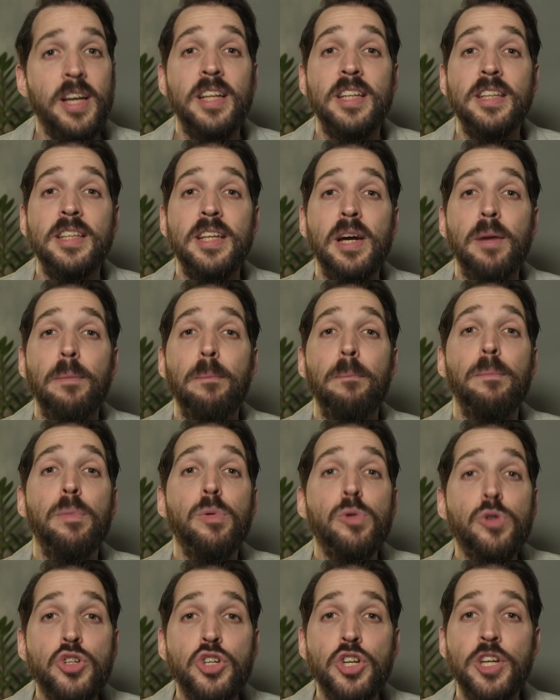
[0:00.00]
They are
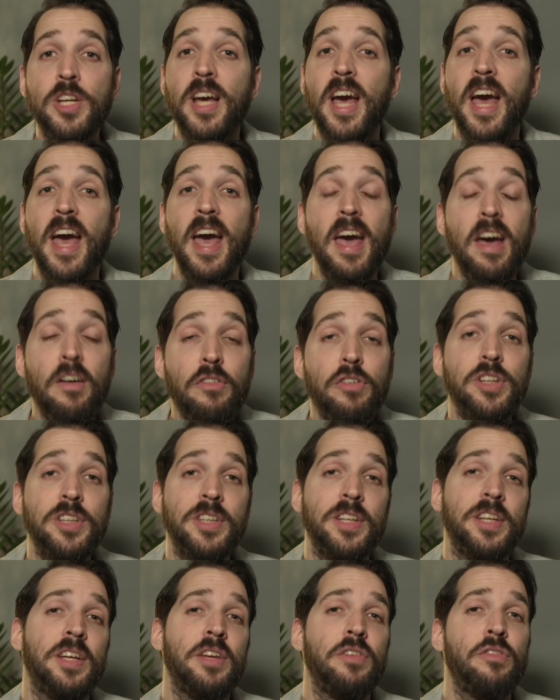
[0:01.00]
pushing
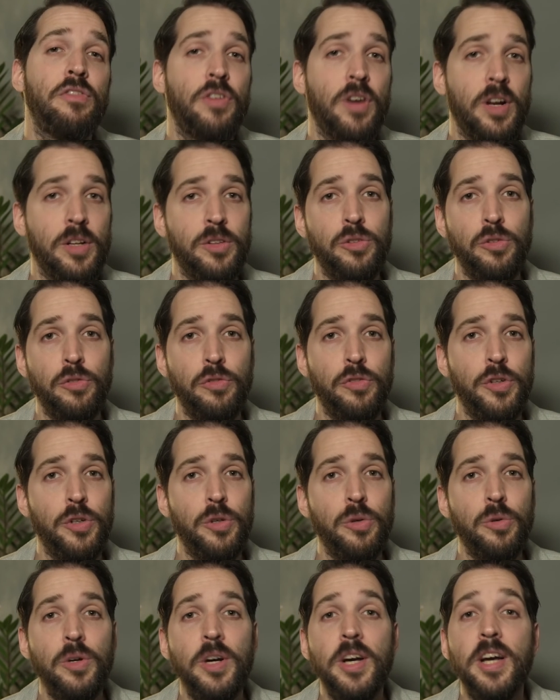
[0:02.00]
everything in front of
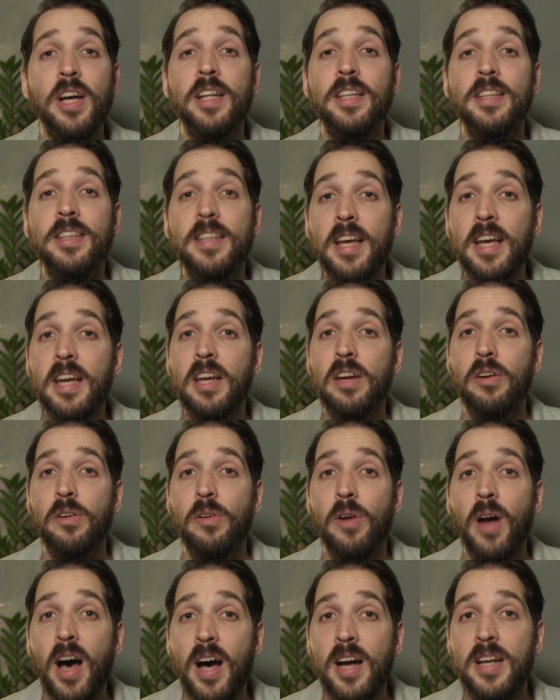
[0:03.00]
you. They
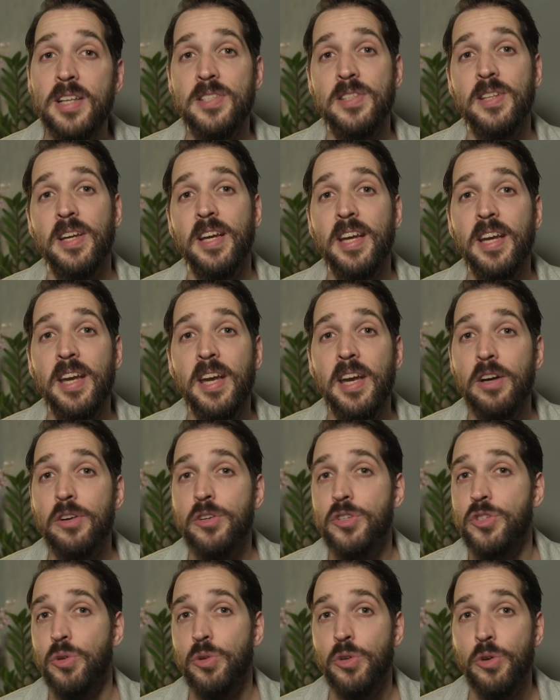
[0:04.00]
rise the
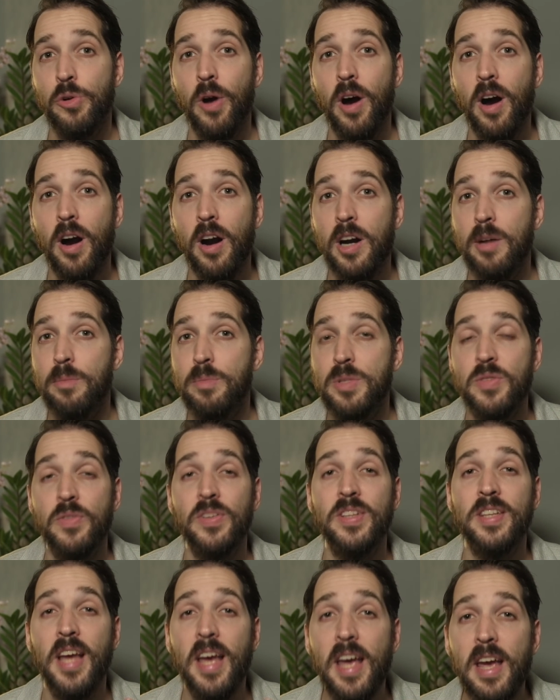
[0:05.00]
hairs on your arms
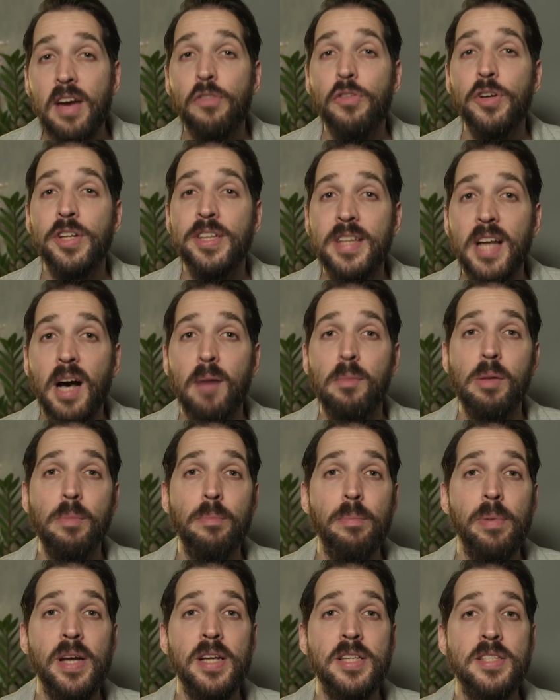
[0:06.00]
with every double
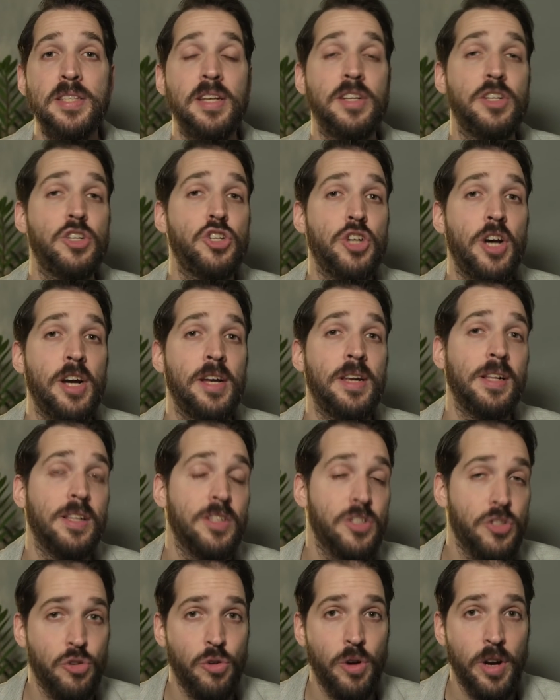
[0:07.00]
bass and chinal
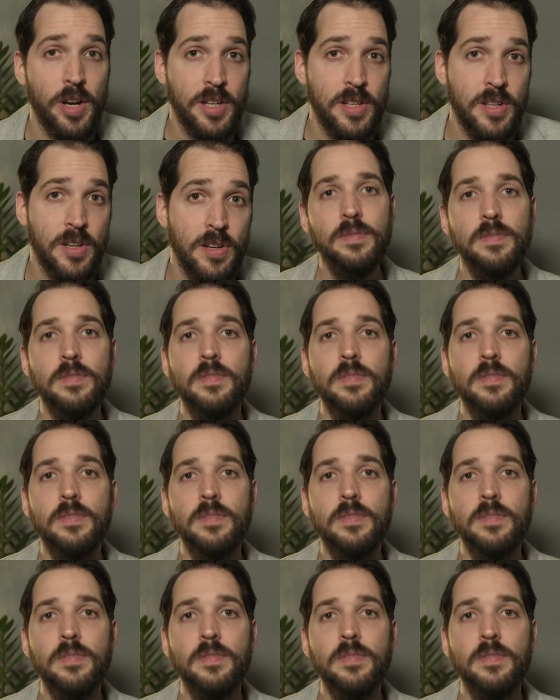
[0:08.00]
strike.